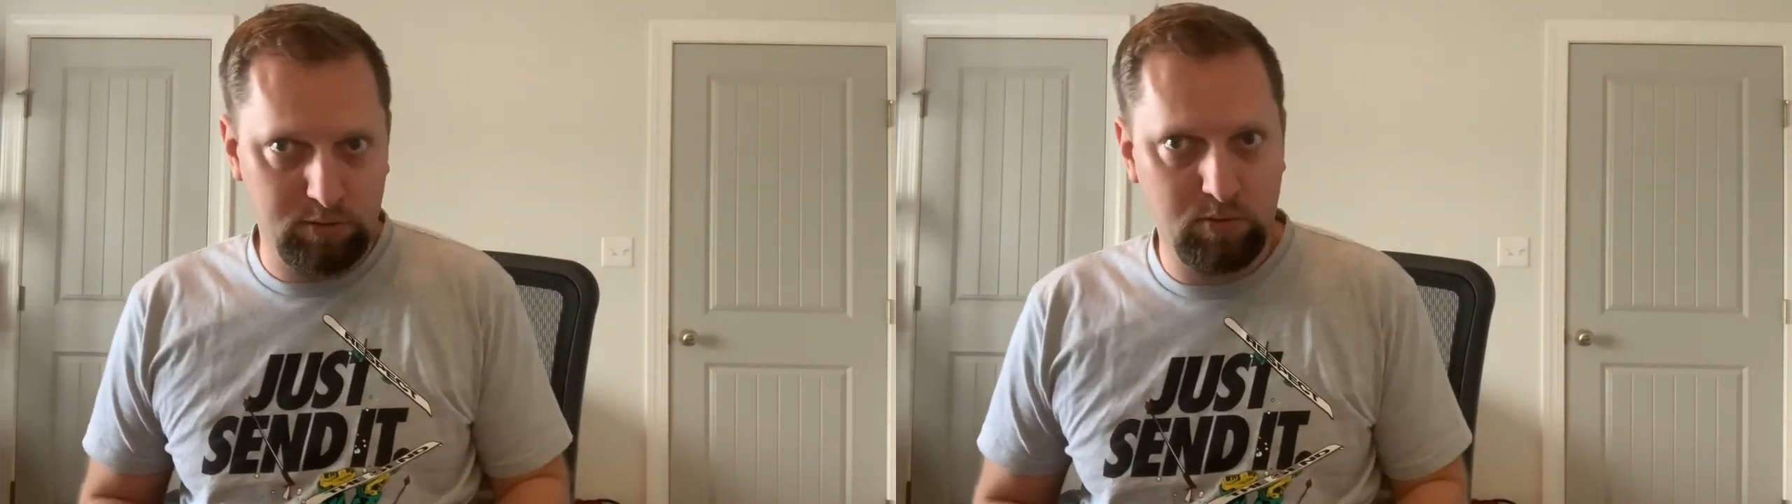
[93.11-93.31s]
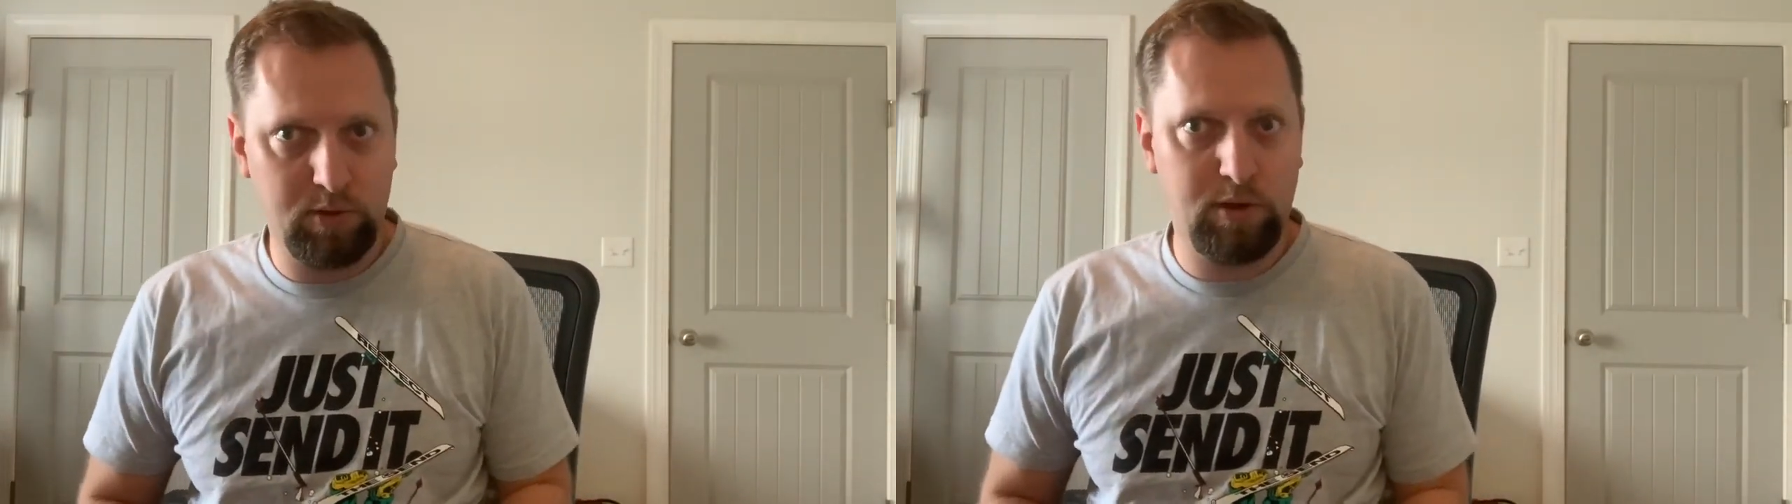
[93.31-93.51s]

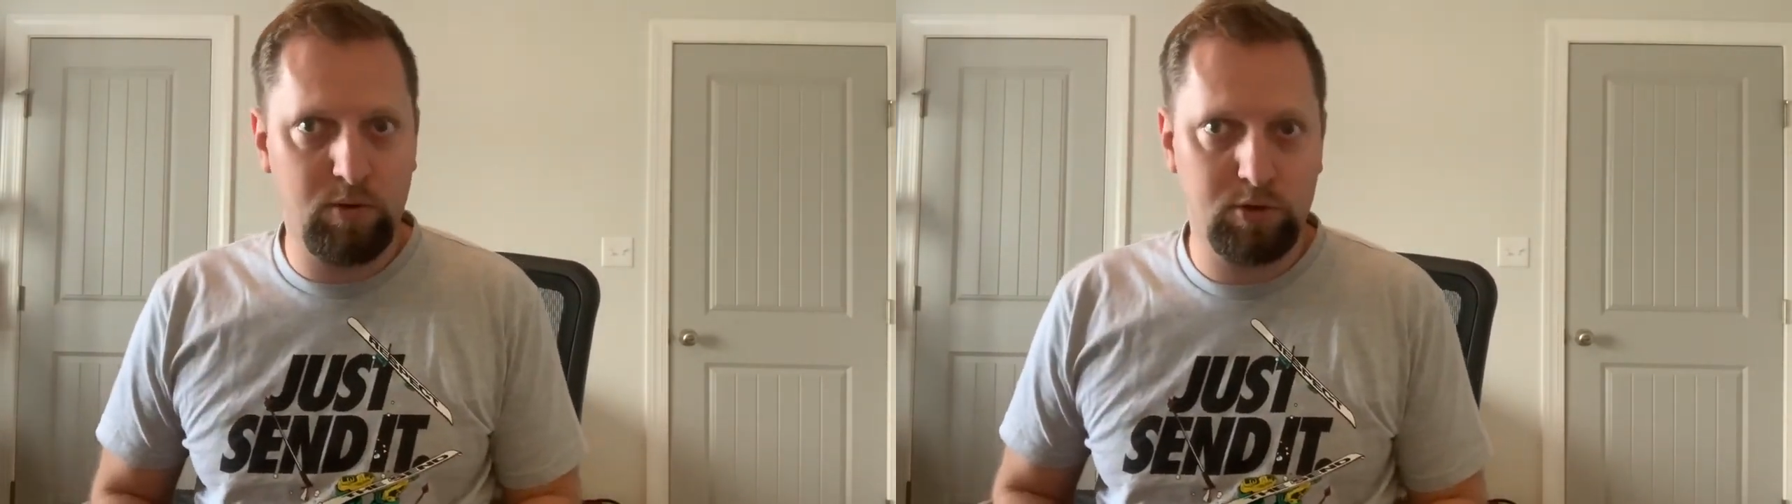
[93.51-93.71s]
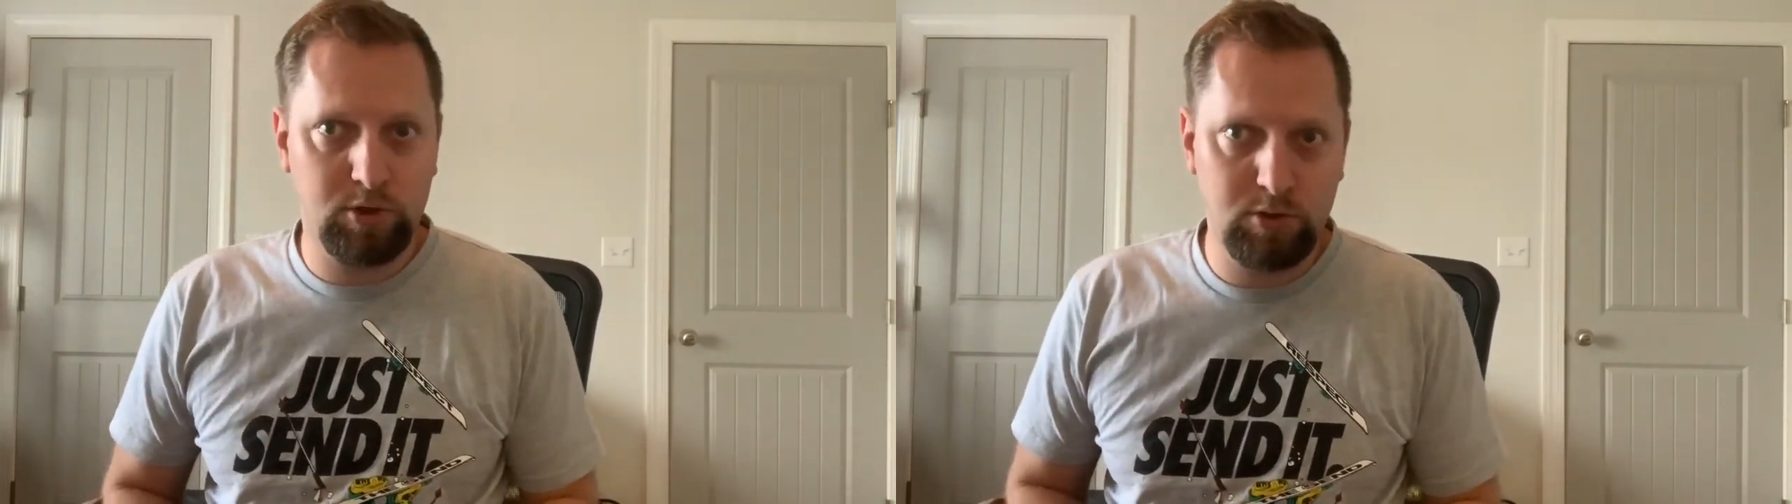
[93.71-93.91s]
when there
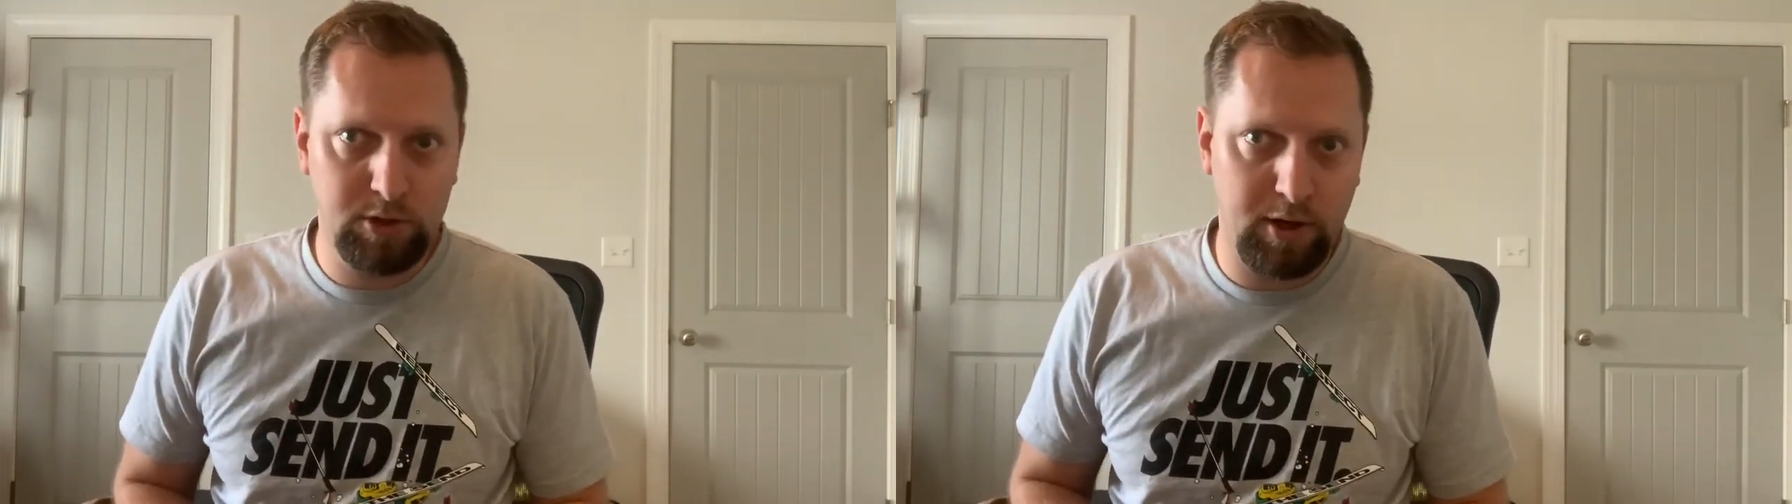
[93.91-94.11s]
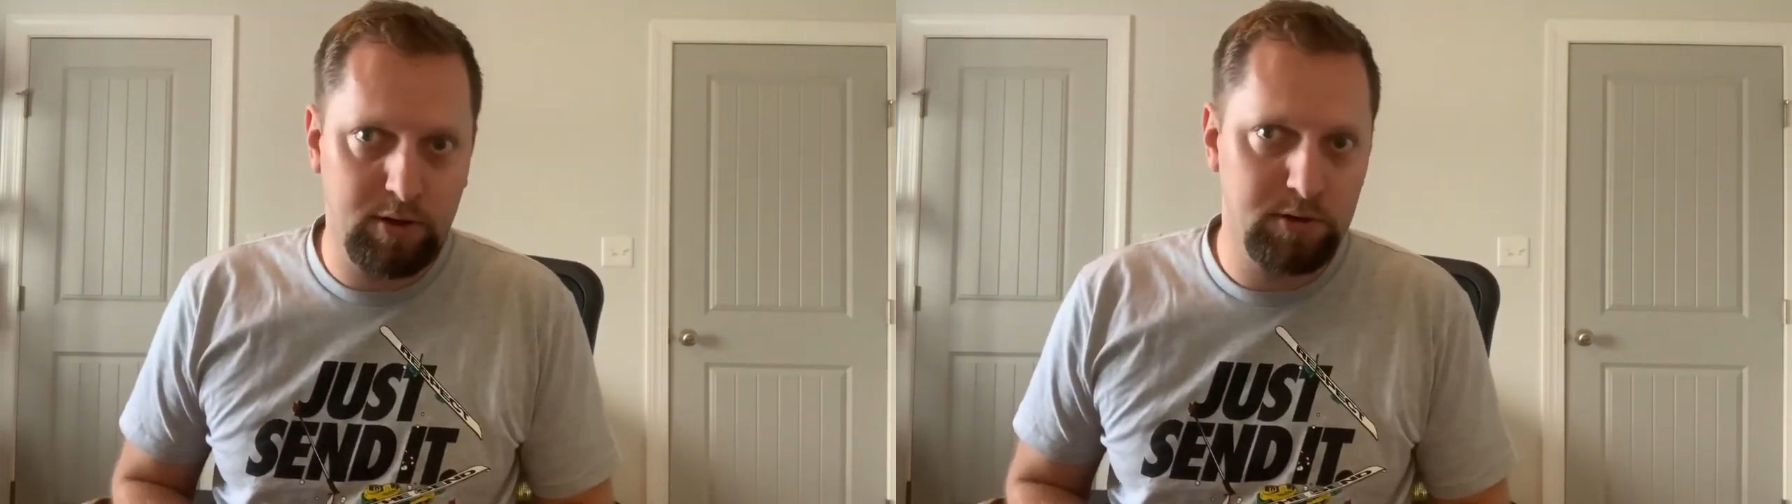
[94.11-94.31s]
were shoe
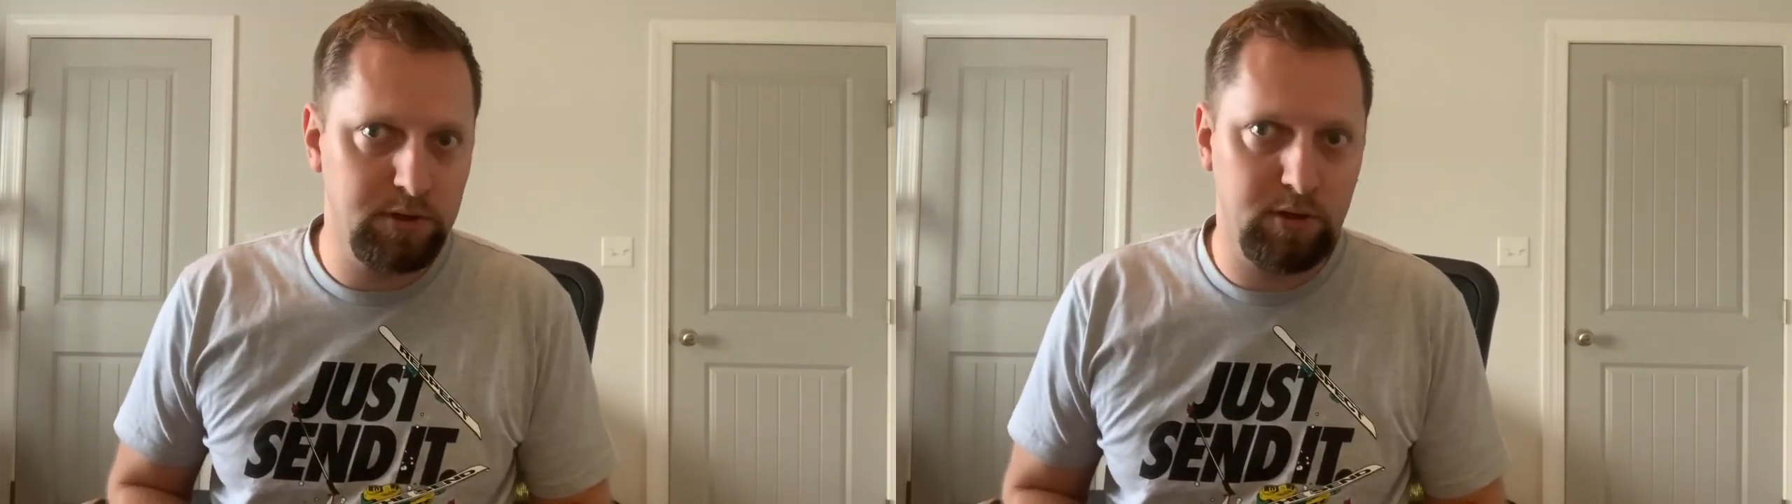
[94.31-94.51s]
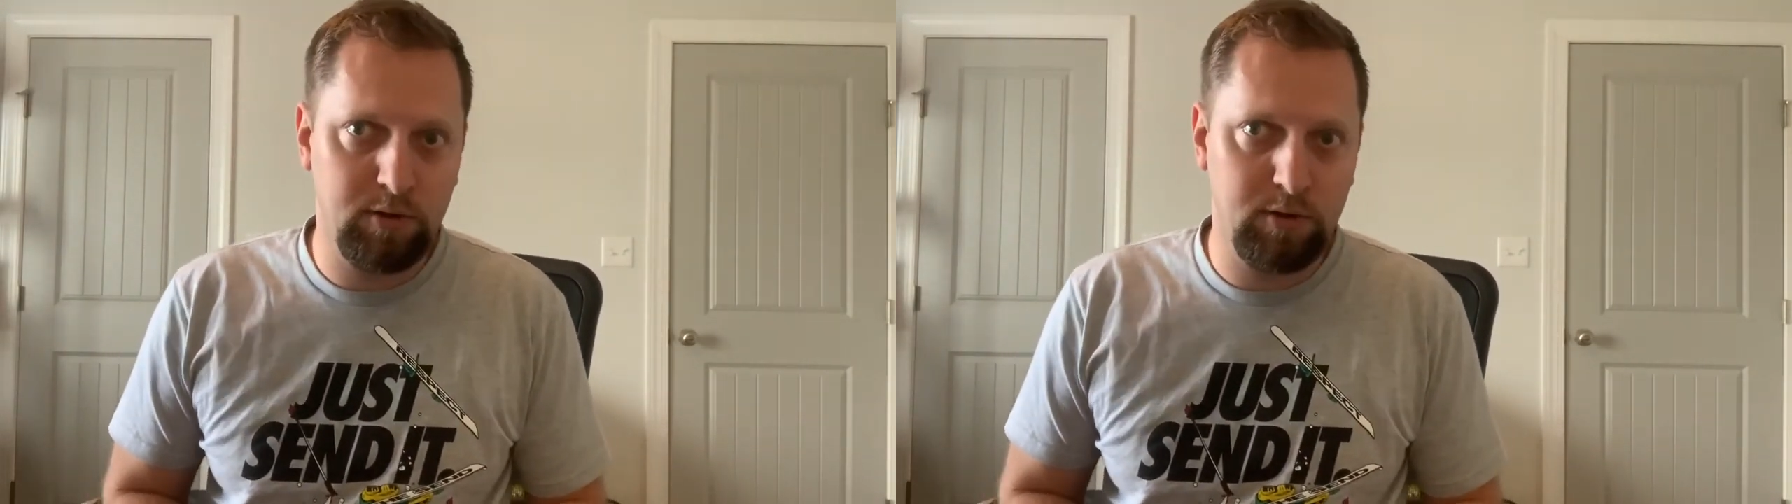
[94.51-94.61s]
shiners, you know,